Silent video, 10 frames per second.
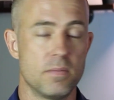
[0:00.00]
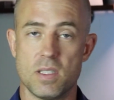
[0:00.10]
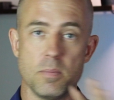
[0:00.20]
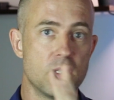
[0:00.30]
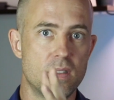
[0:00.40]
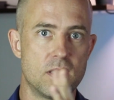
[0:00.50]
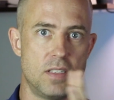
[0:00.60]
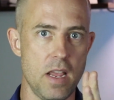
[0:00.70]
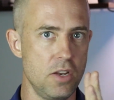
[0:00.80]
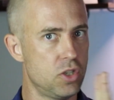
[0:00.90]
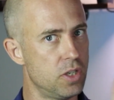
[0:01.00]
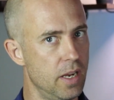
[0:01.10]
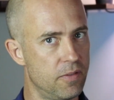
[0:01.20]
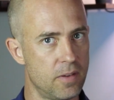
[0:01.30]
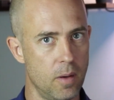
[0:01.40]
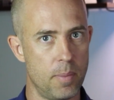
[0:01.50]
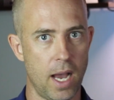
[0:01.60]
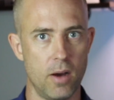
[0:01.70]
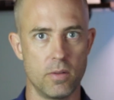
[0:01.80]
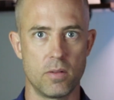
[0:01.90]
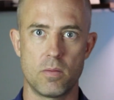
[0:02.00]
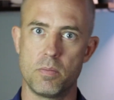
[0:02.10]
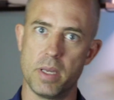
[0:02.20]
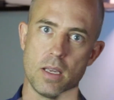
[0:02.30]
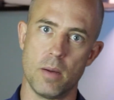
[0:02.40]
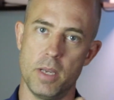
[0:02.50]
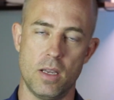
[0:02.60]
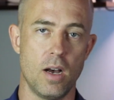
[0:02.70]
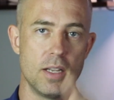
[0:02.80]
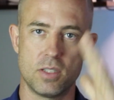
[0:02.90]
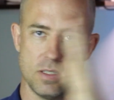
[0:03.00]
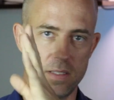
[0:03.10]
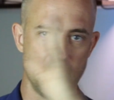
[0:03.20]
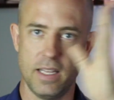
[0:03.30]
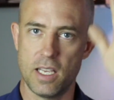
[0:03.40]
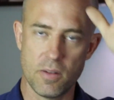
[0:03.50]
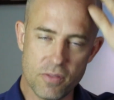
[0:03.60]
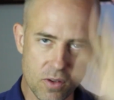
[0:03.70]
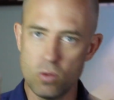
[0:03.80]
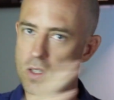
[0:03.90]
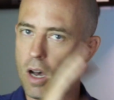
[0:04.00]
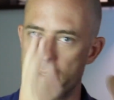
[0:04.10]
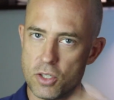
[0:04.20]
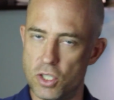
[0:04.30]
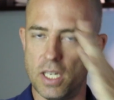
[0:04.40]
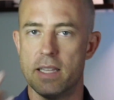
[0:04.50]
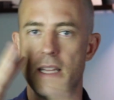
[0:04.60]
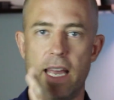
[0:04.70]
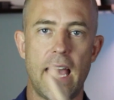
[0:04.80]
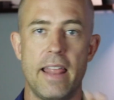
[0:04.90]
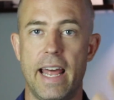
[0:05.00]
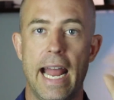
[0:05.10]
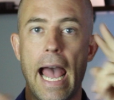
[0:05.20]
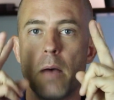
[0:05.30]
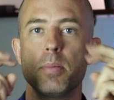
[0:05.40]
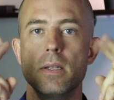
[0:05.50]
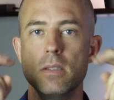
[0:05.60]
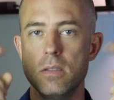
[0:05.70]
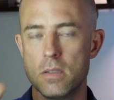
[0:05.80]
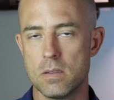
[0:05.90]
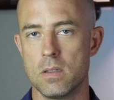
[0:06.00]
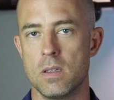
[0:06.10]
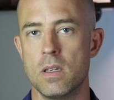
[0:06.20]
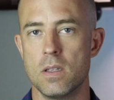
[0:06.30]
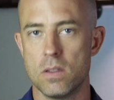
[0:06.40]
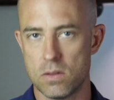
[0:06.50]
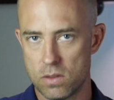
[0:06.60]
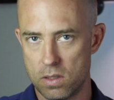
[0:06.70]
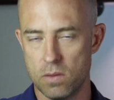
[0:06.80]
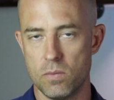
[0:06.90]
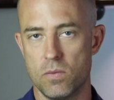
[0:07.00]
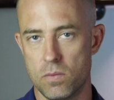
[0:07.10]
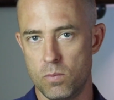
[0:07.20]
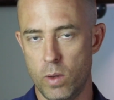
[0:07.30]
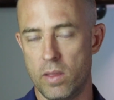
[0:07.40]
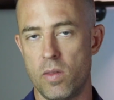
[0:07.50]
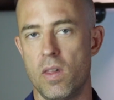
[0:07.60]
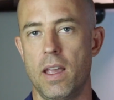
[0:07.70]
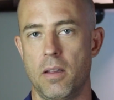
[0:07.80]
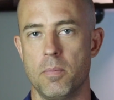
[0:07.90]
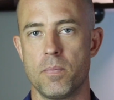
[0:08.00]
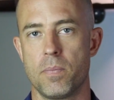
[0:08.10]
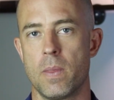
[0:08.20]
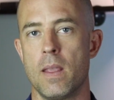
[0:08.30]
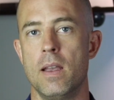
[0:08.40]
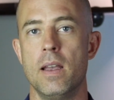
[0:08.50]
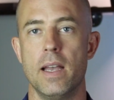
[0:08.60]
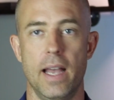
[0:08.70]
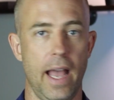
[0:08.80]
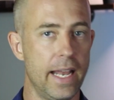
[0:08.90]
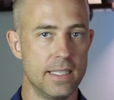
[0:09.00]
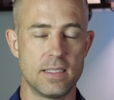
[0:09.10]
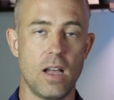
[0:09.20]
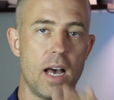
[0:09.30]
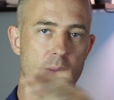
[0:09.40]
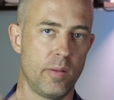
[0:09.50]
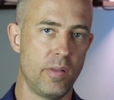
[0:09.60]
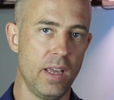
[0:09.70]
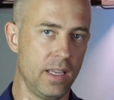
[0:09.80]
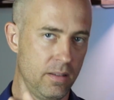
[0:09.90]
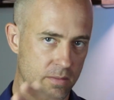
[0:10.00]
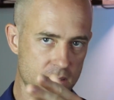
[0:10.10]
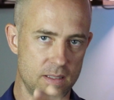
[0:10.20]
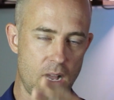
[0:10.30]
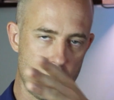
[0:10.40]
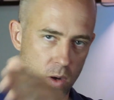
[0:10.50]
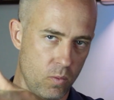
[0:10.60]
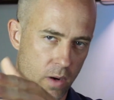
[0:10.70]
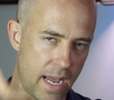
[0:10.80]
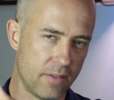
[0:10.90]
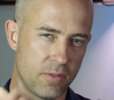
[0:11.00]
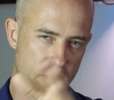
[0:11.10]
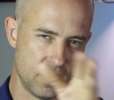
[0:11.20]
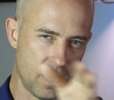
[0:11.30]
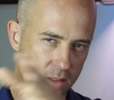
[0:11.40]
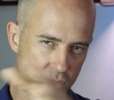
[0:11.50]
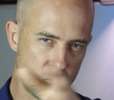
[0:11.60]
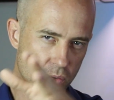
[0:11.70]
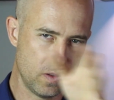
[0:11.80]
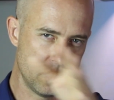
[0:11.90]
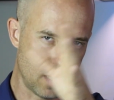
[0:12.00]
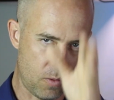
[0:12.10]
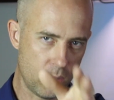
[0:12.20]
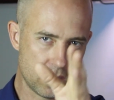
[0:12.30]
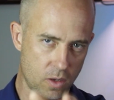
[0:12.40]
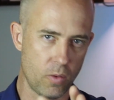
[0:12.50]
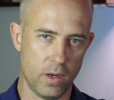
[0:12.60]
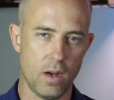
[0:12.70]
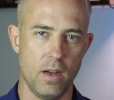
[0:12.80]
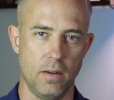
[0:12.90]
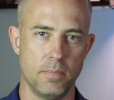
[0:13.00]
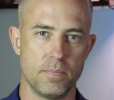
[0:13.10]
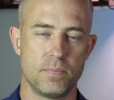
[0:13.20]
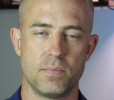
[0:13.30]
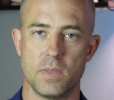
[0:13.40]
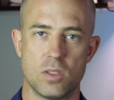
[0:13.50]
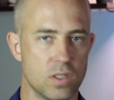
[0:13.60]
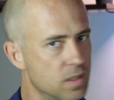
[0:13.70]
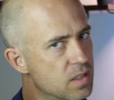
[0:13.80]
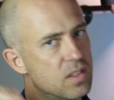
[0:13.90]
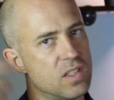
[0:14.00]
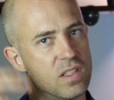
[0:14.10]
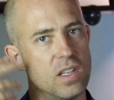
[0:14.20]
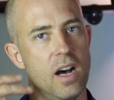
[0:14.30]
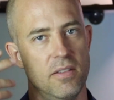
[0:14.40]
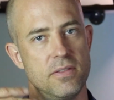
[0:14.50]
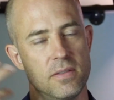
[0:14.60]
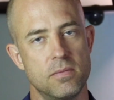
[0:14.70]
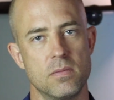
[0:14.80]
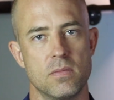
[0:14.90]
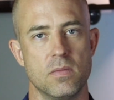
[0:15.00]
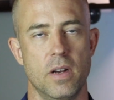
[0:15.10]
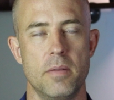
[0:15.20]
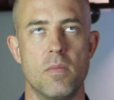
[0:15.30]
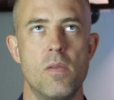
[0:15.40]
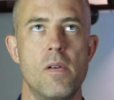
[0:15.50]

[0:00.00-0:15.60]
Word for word: some state shift about becoming conscious and they confuse all the shit they ha- that happens to with the thing and it's not the thing it's not what we're after it's not the truth it's not what's going on it's just stuff right